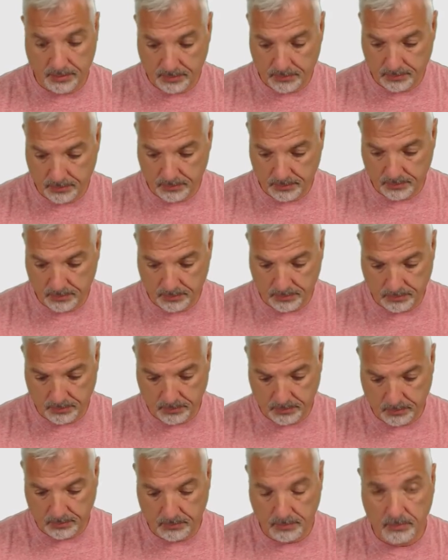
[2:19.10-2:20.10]

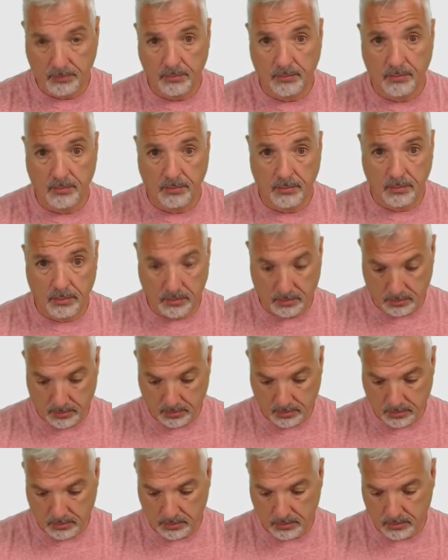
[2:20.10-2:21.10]

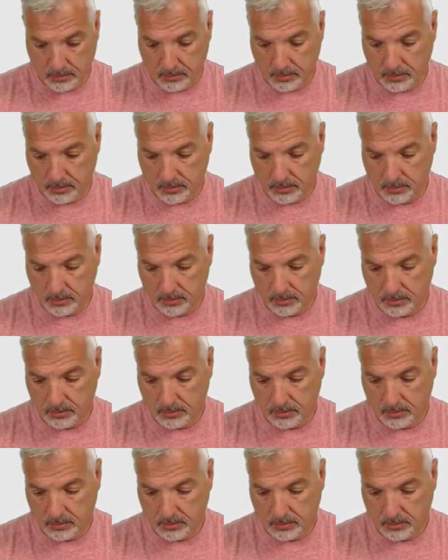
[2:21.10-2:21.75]
No one is speaking in this clip.